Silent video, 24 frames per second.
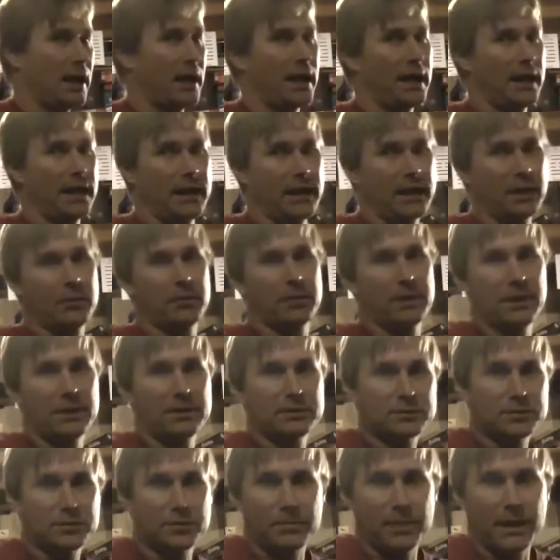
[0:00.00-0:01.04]
and anyone
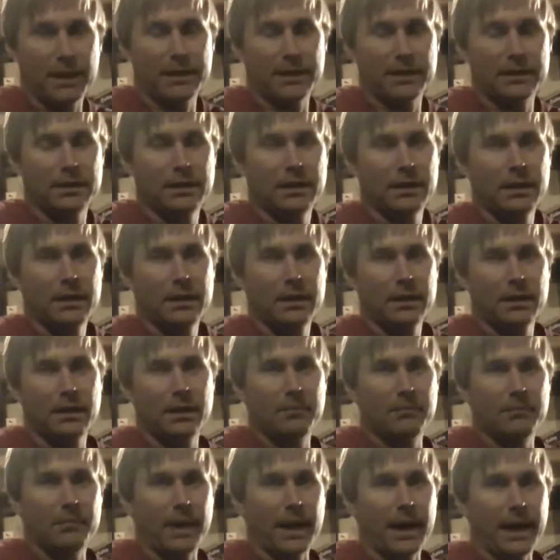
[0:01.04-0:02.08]
else who might
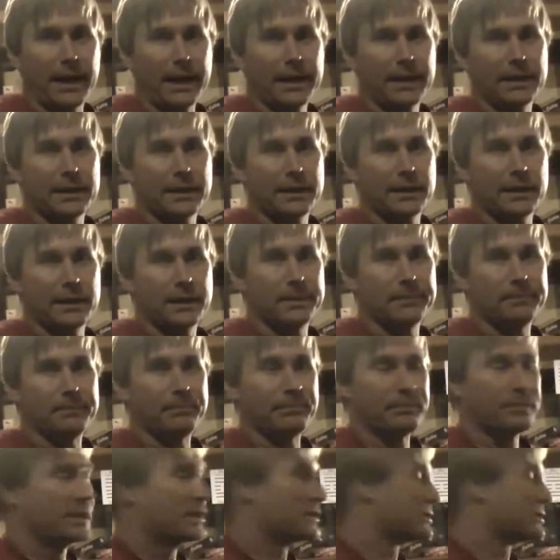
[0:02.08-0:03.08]
come by and um,